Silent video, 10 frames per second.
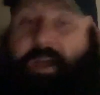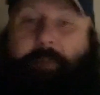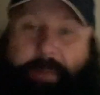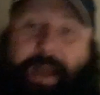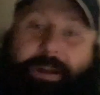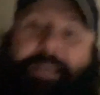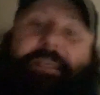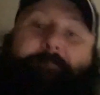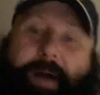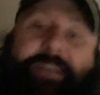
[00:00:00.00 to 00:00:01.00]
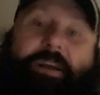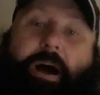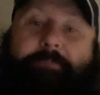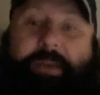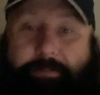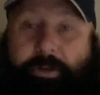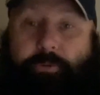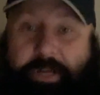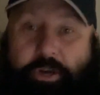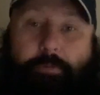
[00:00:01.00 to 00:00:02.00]
apparently they might not be able to
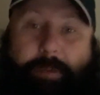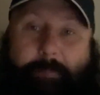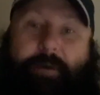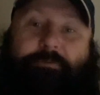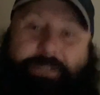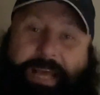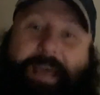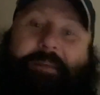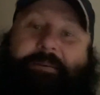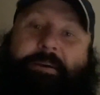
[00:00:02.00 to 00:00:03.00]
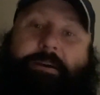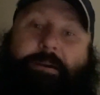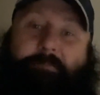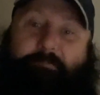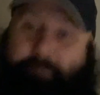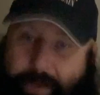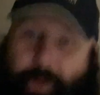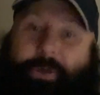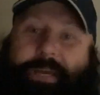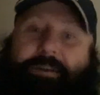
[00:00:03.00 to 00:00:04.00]
recoup about ten
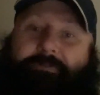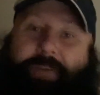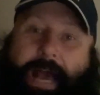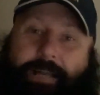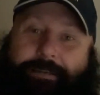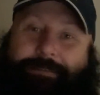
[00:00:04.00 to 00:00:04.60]
million dollars of that.